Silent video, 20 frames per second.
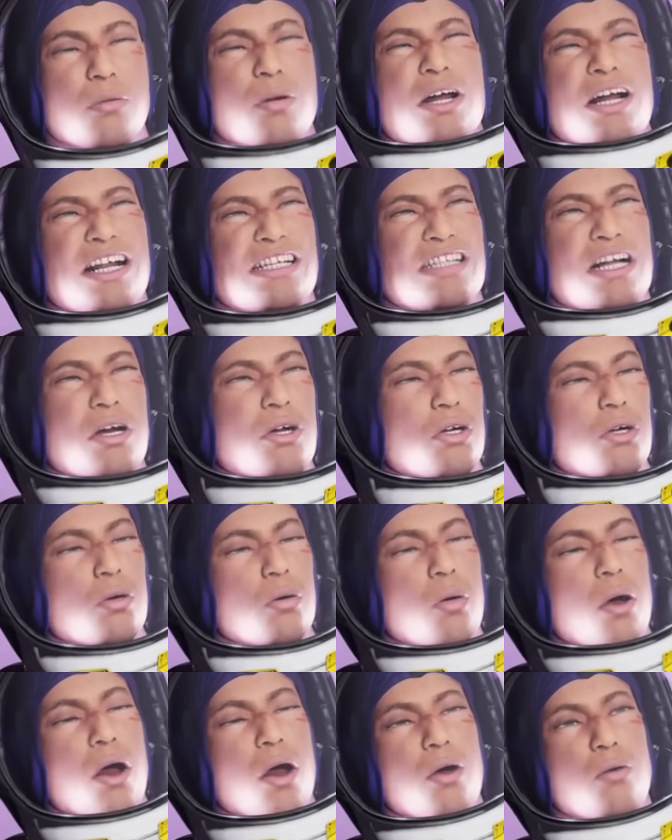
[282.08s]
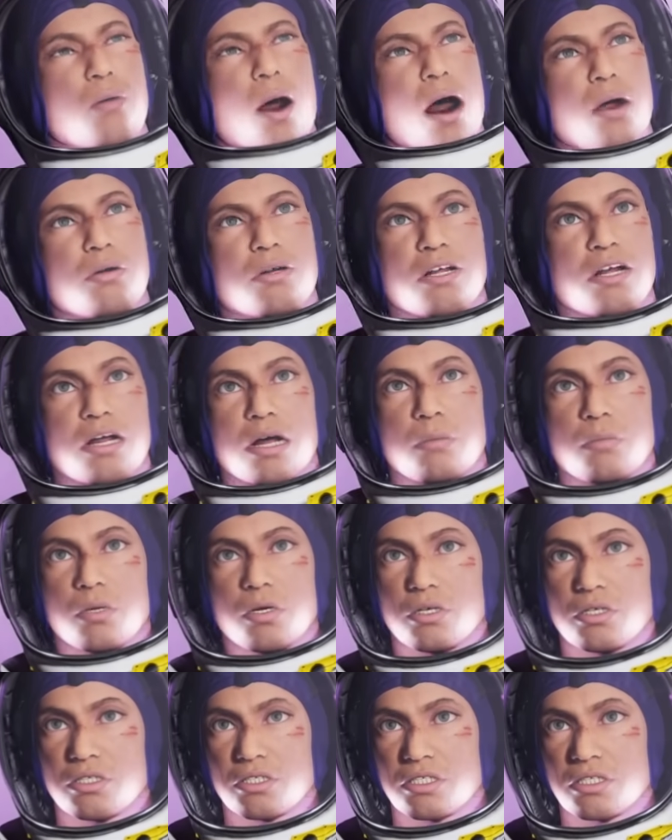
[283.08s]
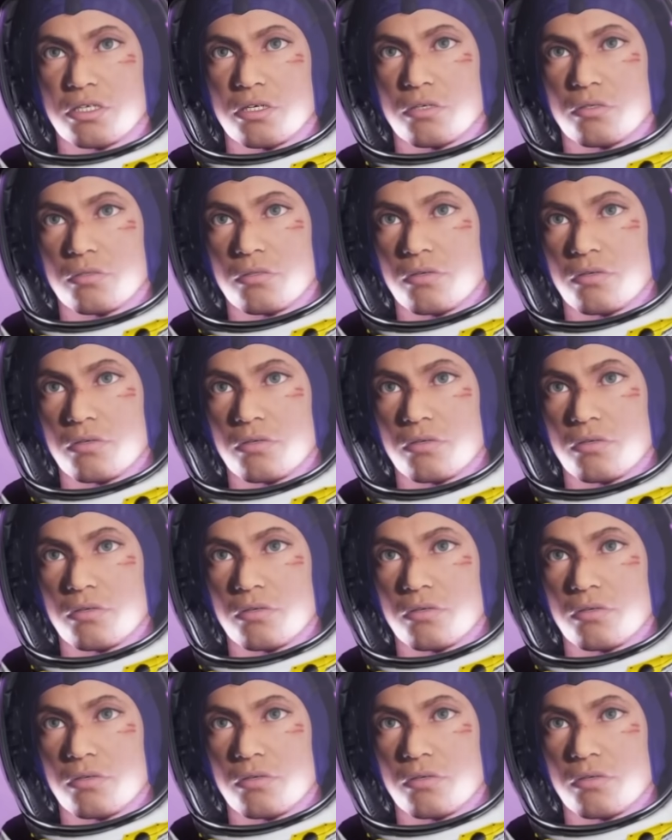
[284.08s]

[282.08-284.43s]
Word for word: and what did I tell you? Round the numbers.